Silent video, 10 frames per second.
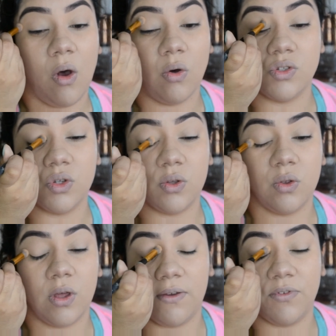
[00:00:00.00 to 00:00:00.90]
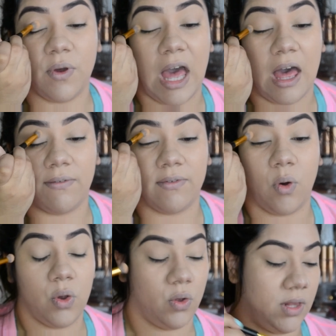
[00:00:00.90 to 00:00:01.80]
Also, if you have
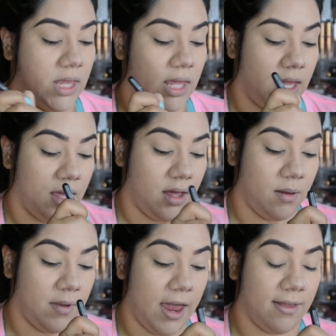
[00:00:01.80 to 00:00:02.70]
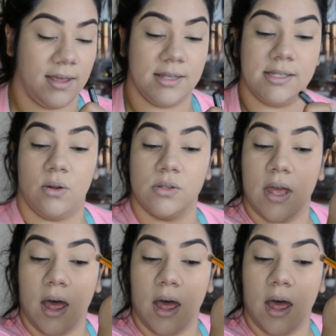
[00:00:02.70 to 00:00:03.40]
oily eyelids, it also